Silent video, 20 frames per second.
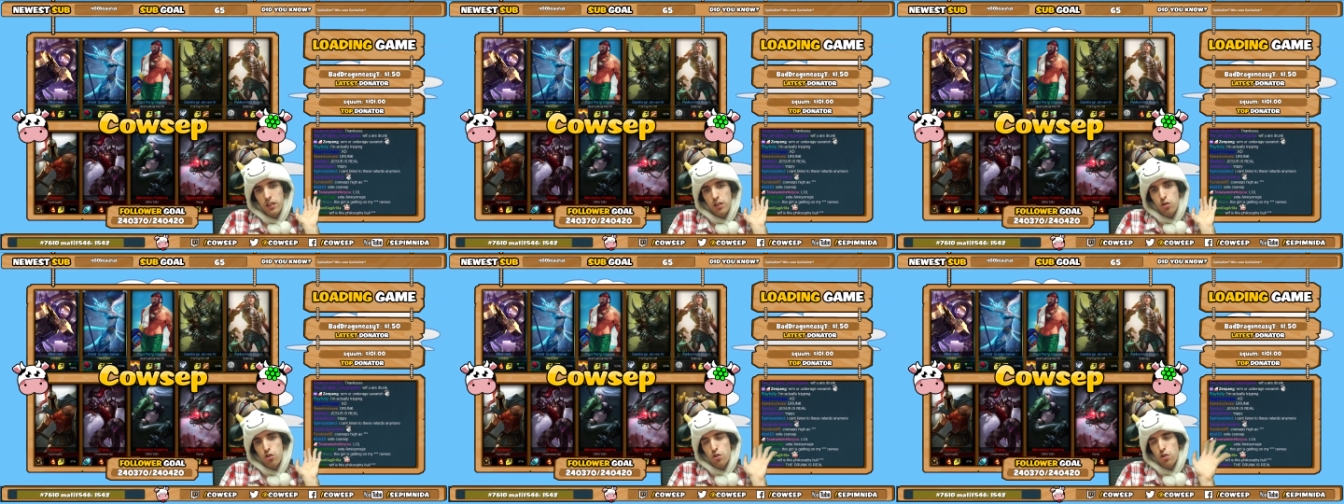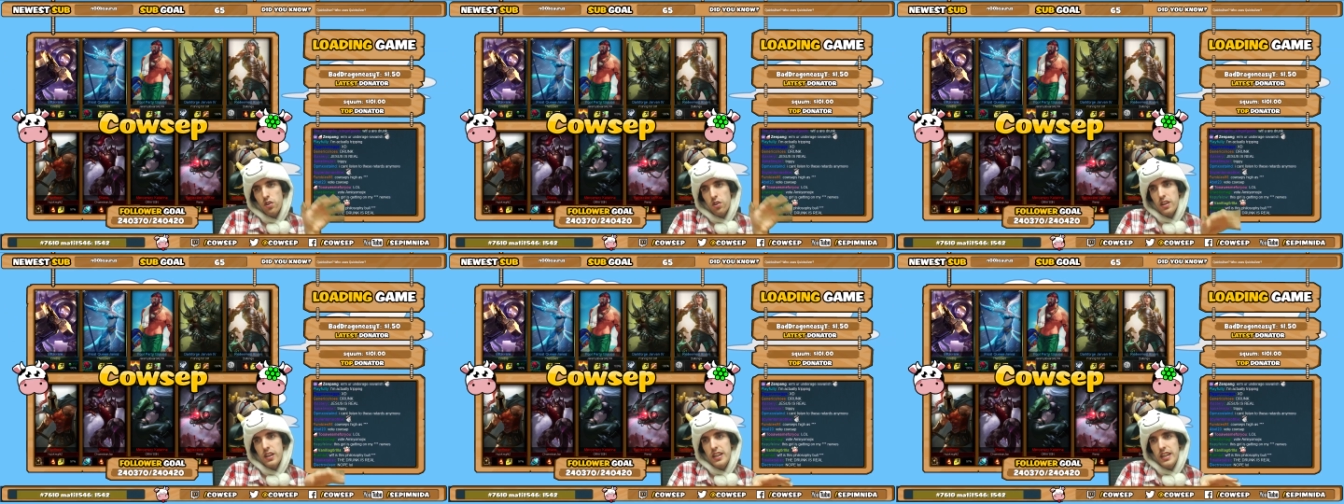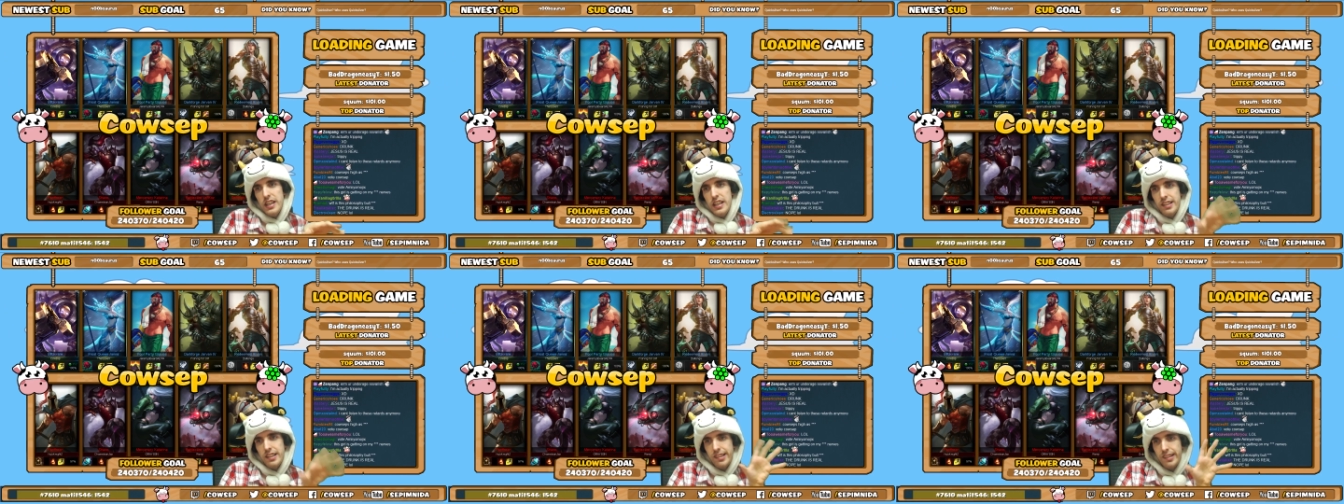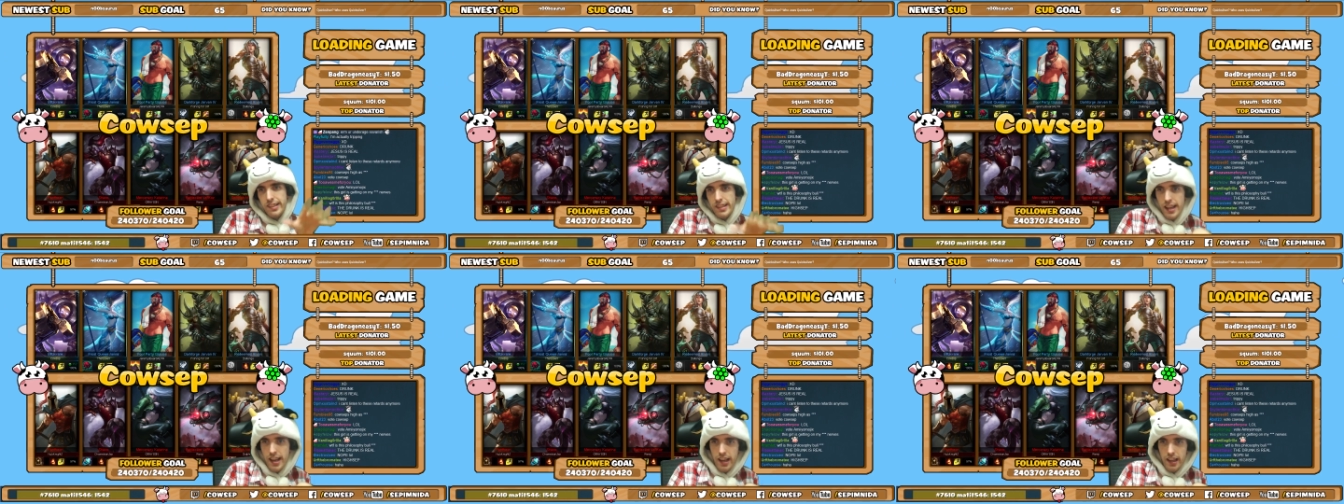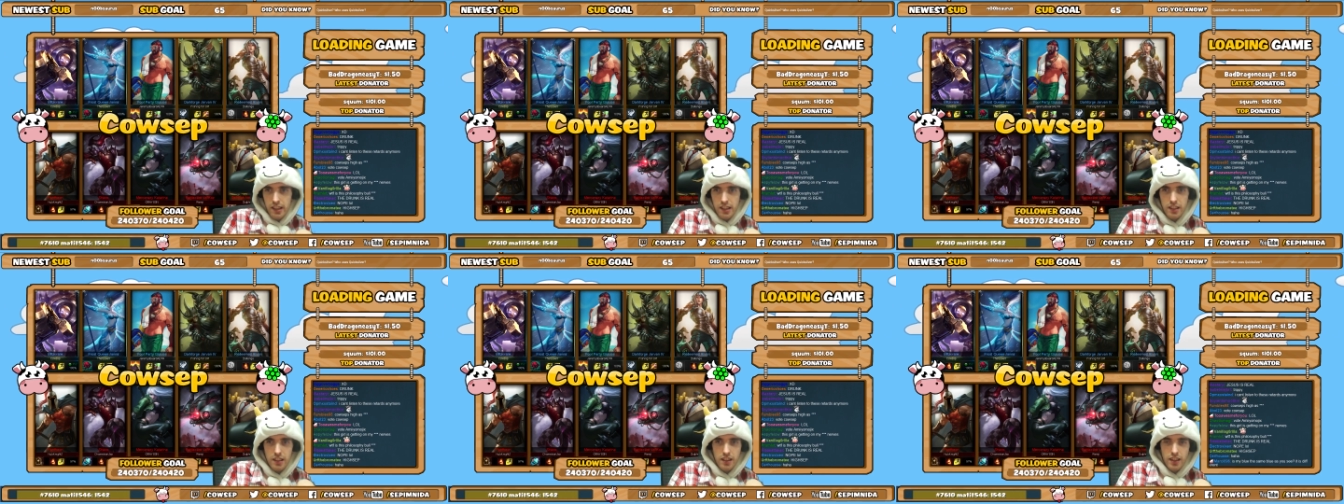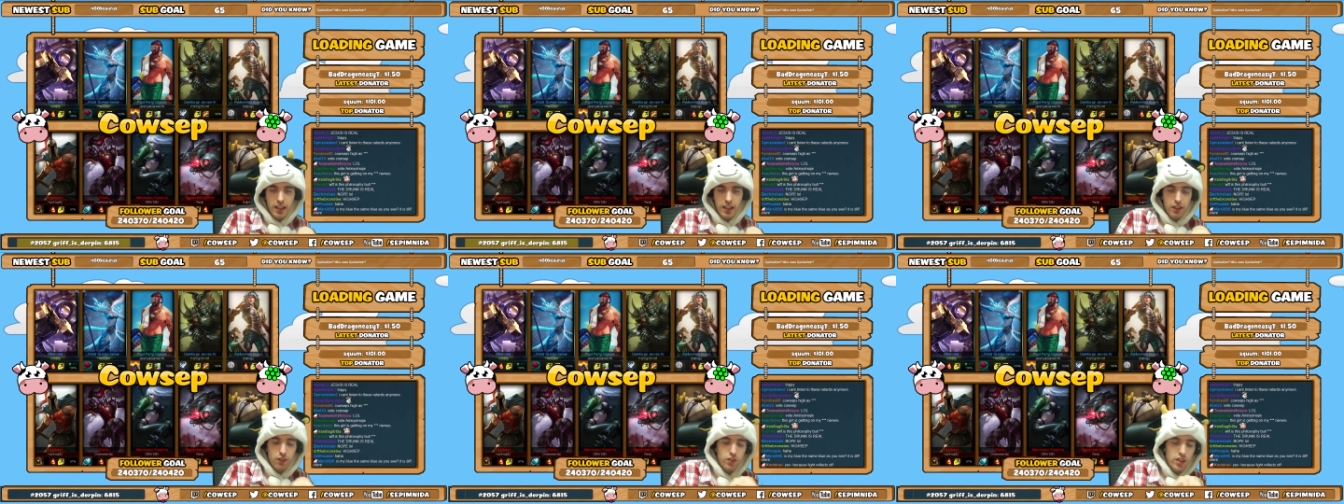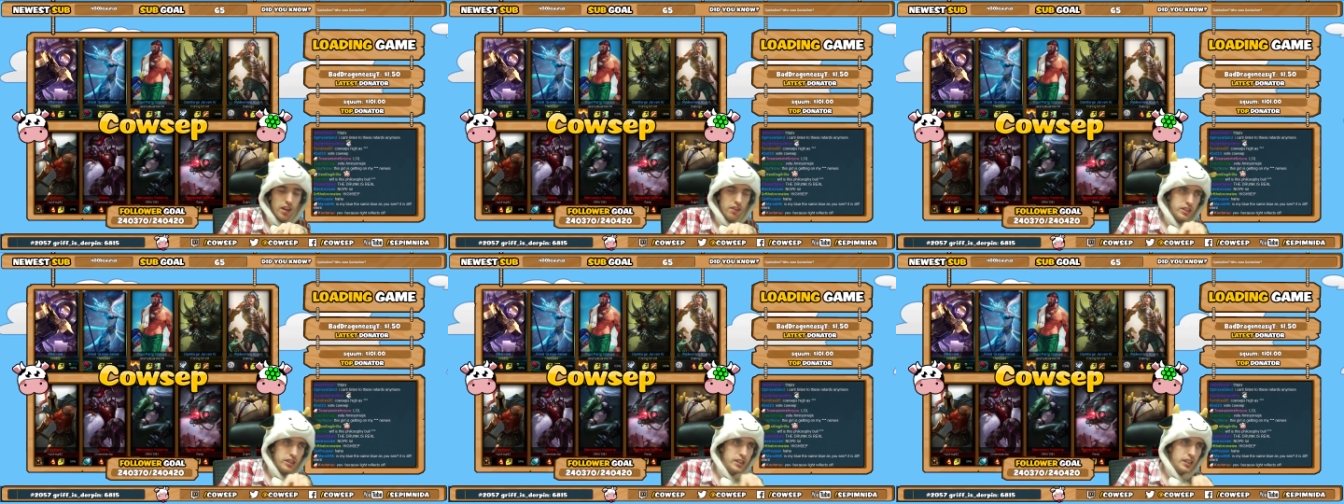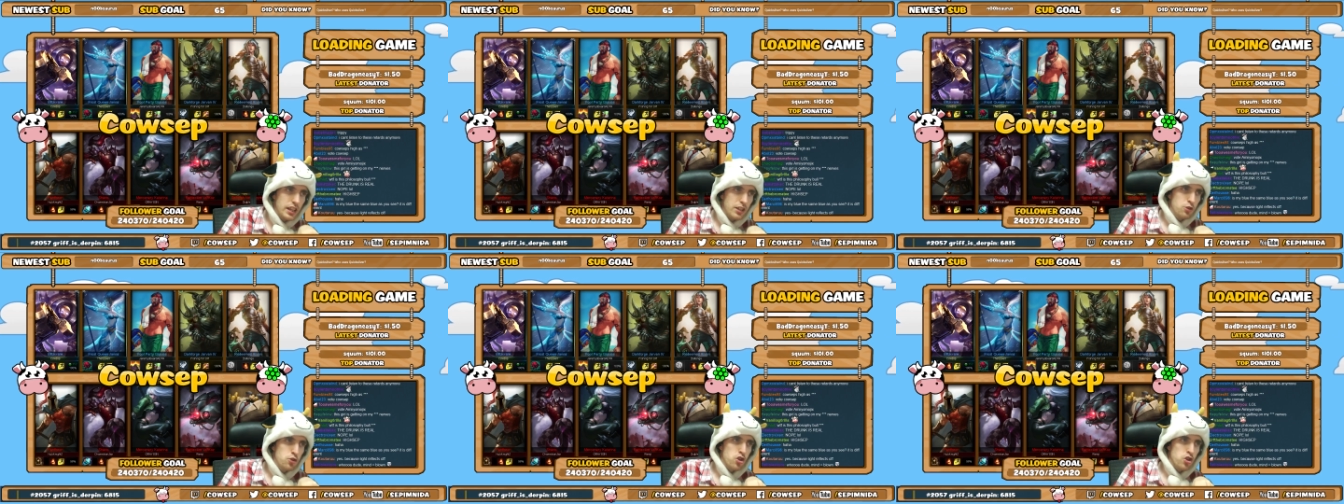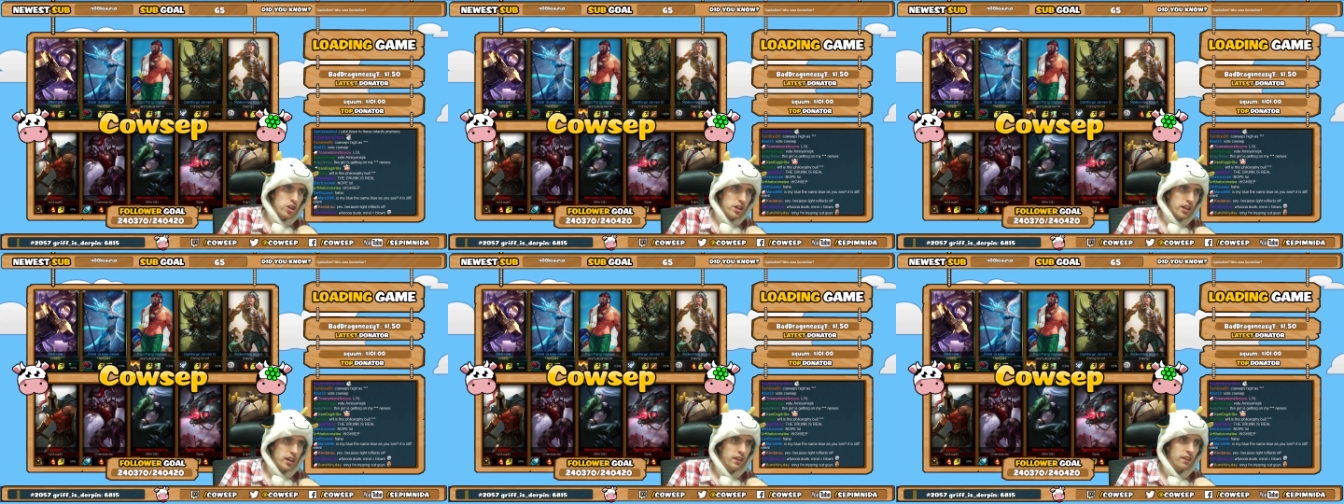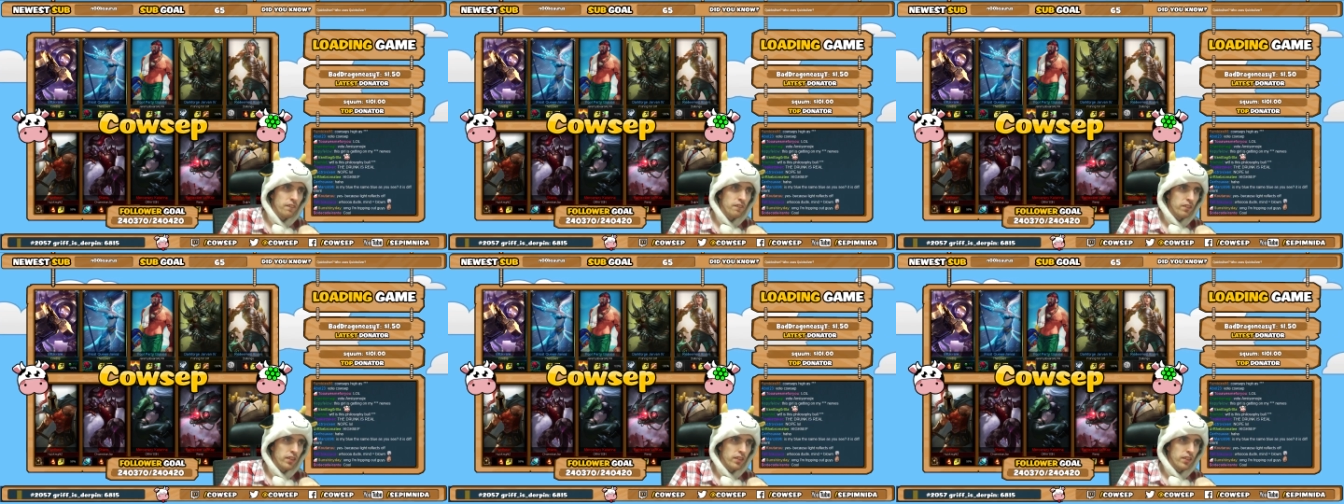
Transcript: the tree is dead. Like, if you have a dead tree.